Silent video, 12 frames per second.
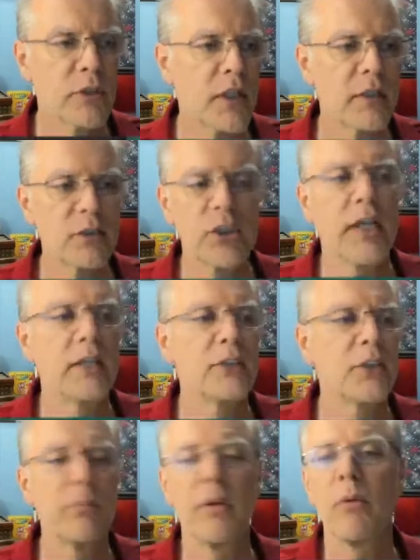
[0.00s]
are
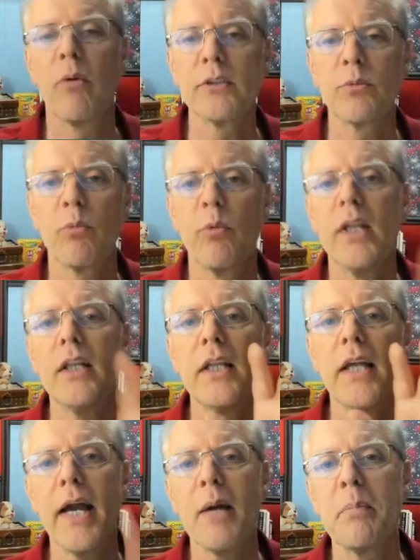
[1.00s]
changing, but what's really
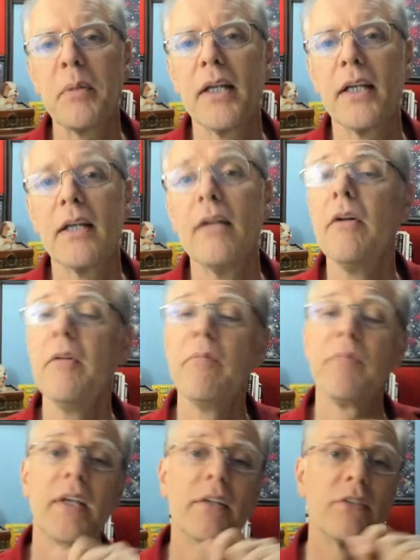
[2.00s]
happening
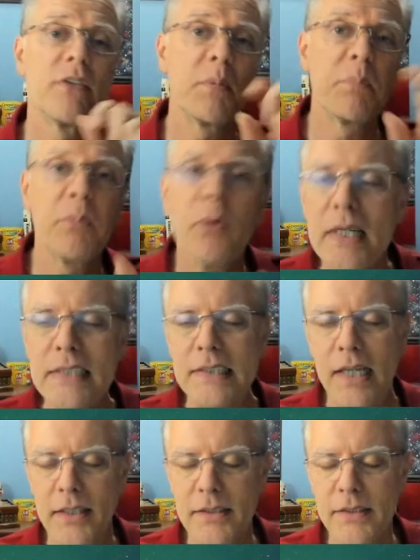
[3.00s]
is the
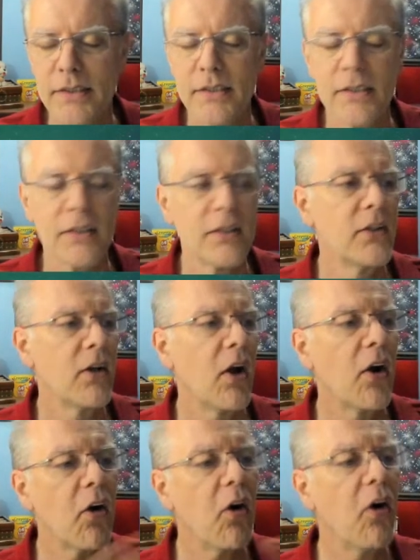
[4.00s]
presets
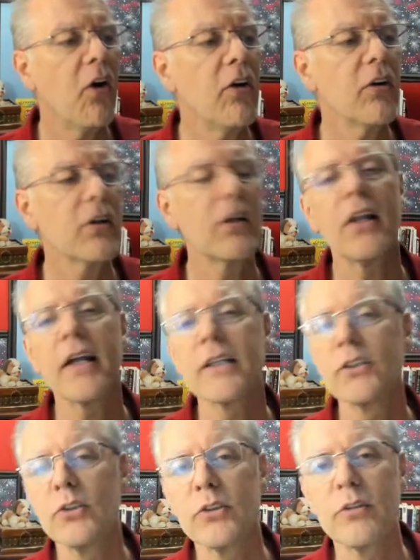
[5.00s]
are all
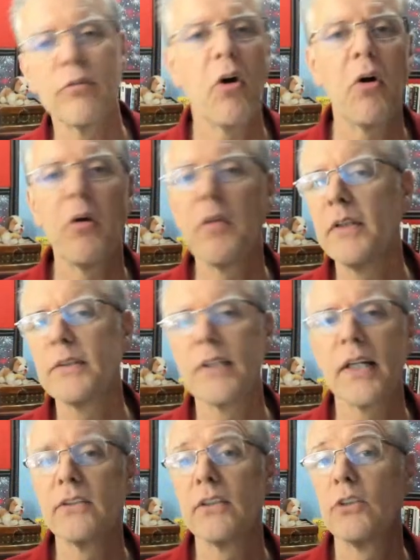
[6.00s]
collections of all these
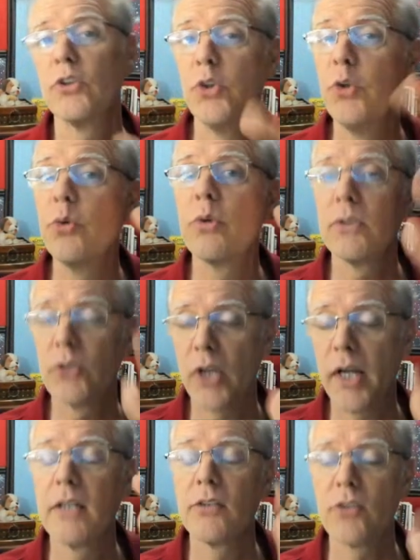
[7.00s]
things that you could
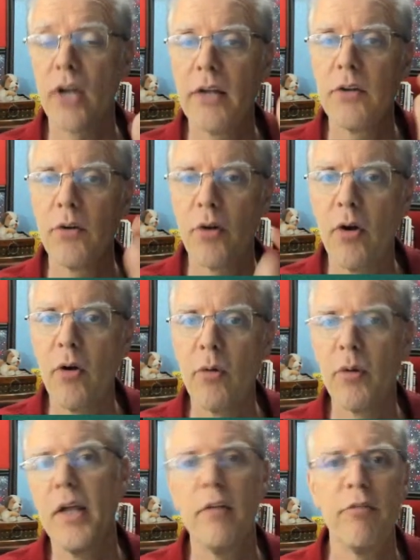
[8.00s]
change on your
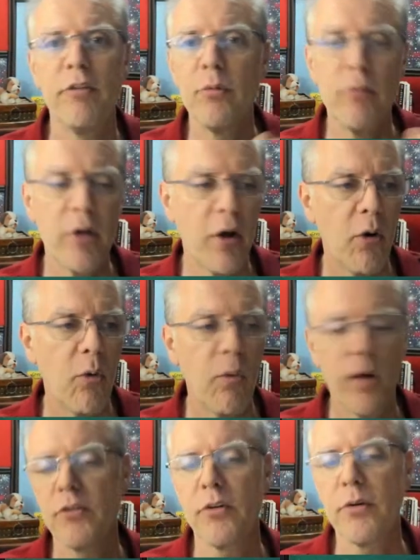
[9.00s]
own if you know
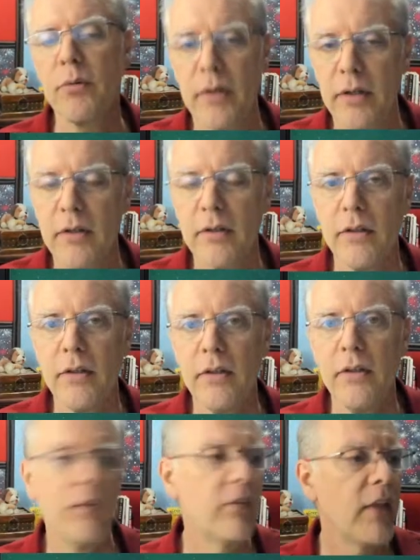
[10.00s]
what you're doing.
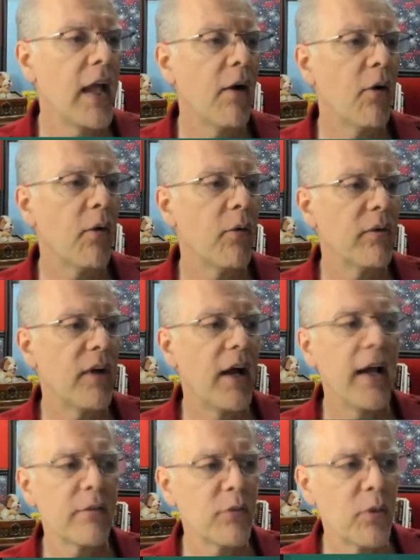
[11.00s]
Now,
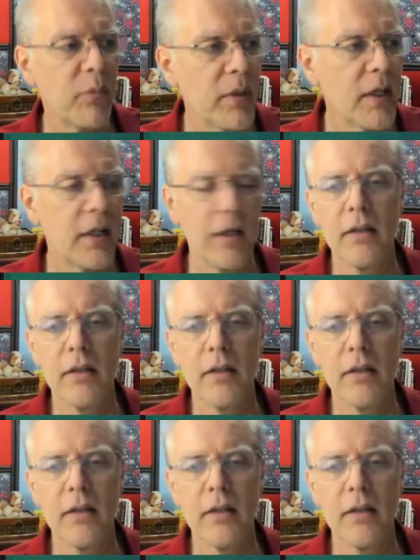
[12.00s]
I have to admit,